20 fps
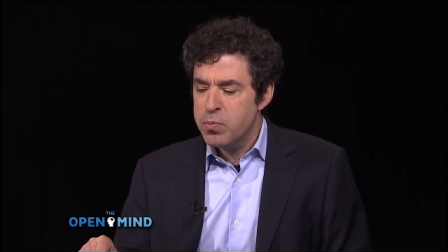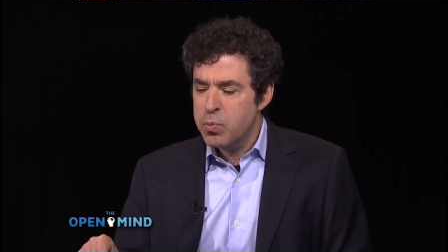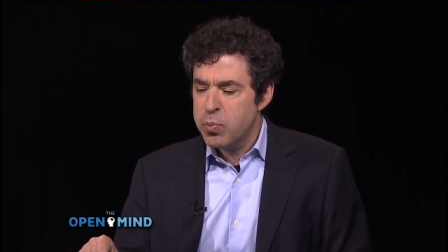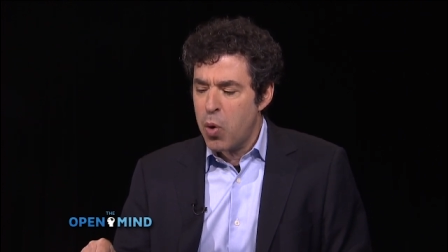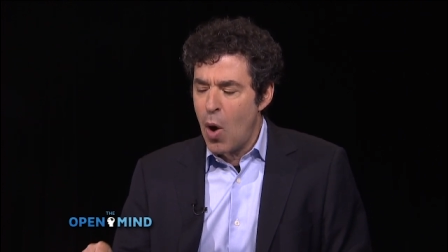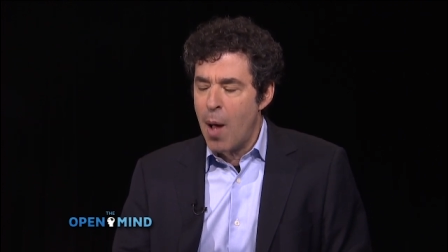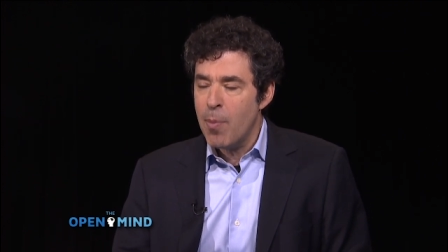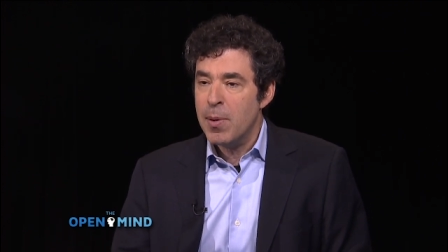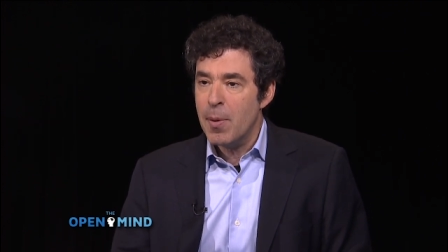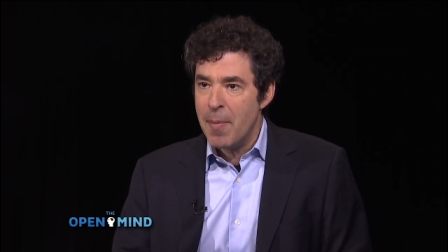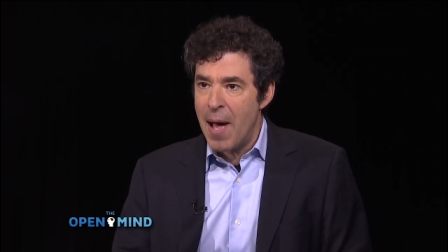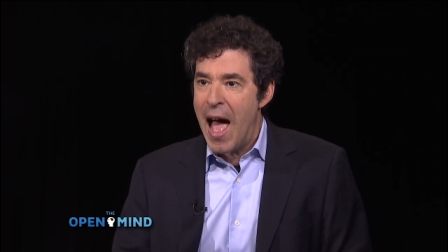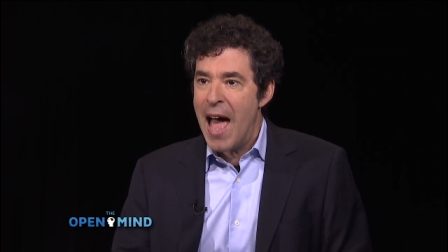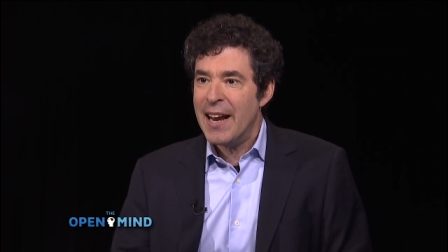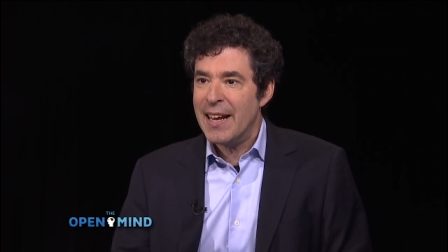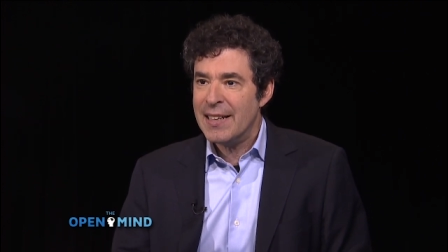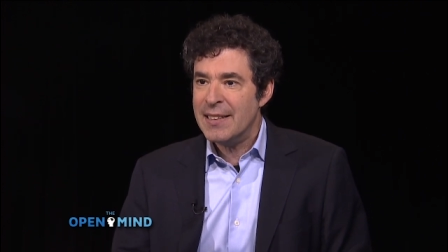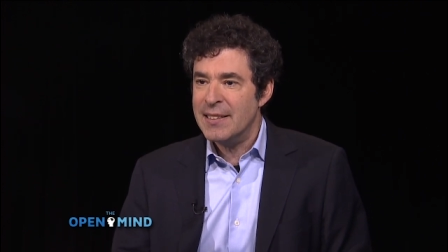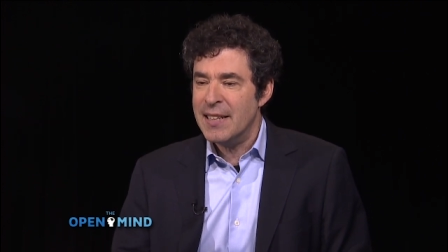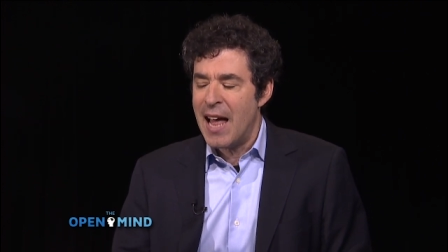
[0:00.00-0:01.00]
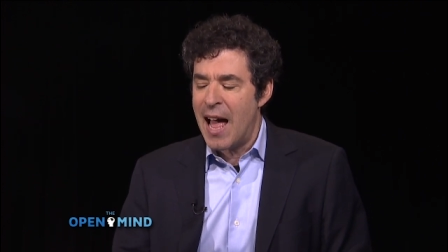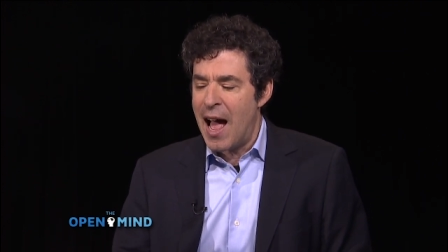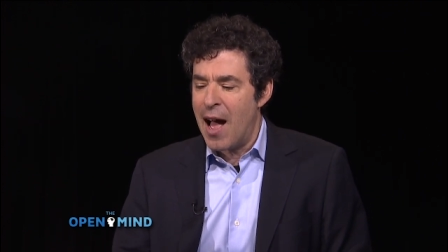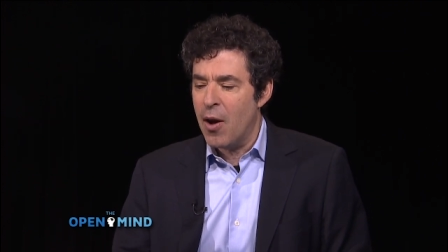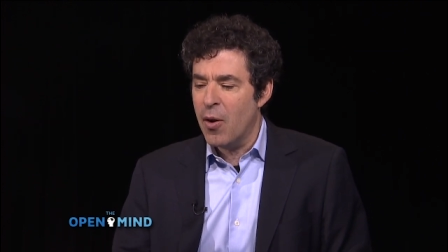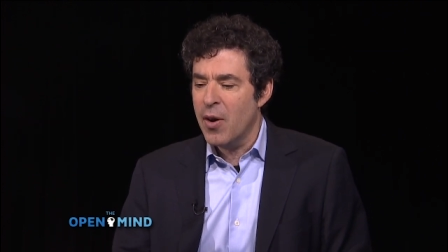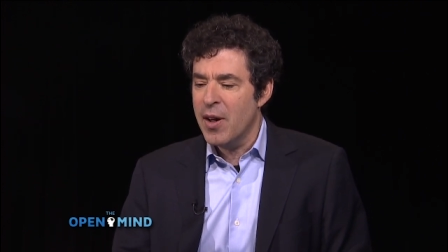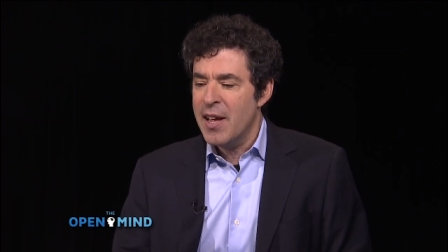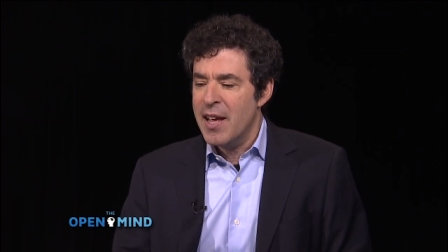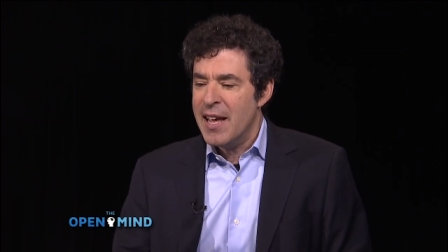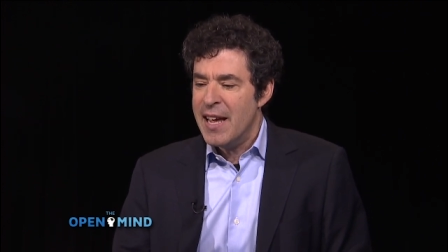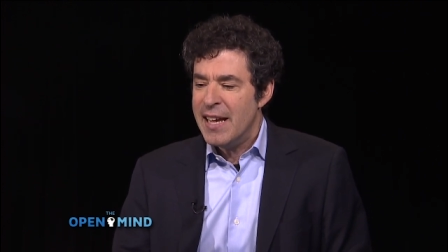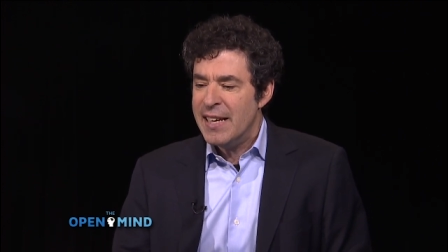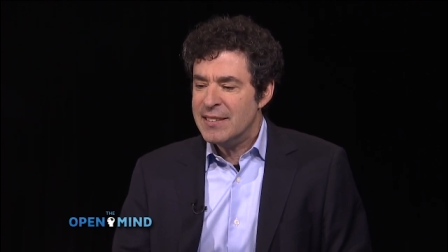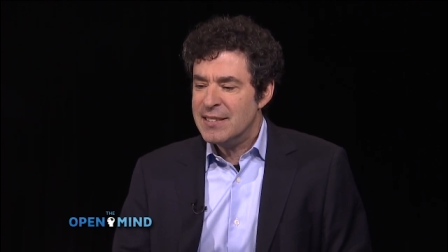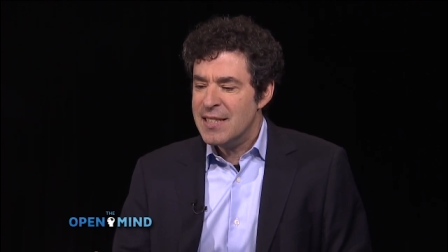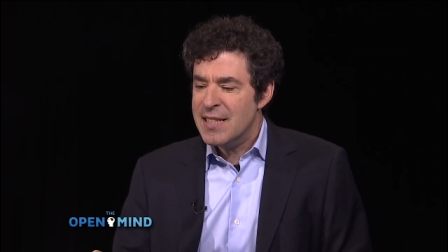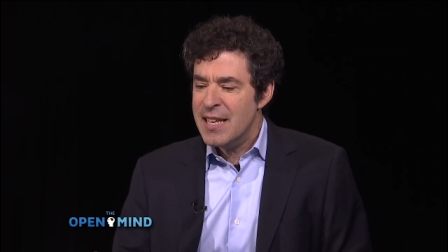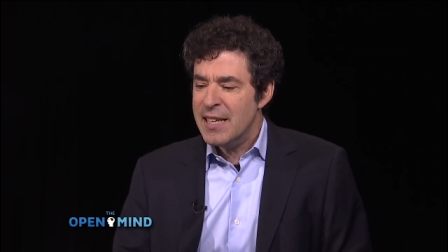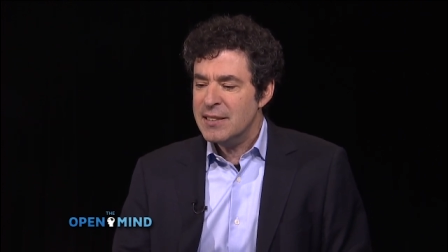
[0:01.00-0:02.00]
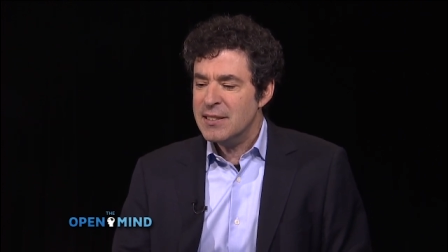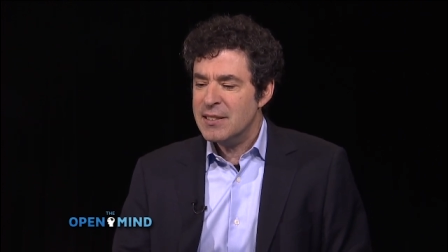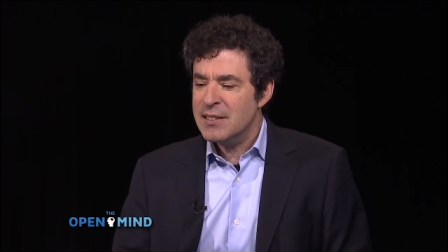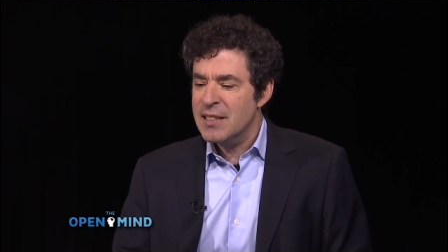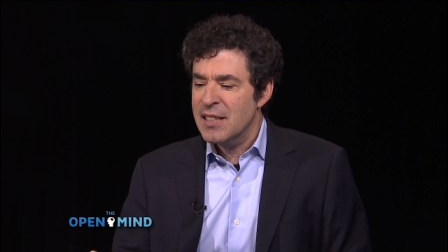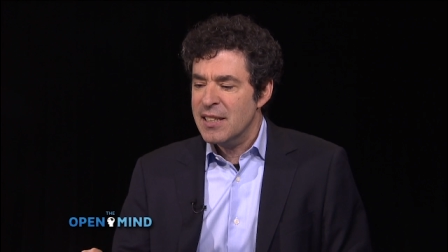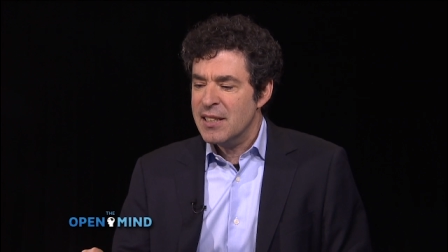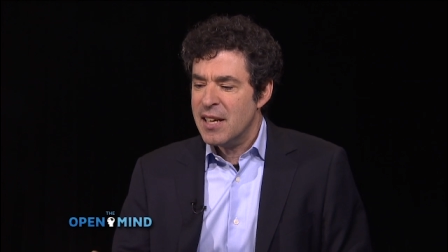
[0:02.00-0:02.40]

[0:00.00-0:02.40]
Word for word: problematic now is this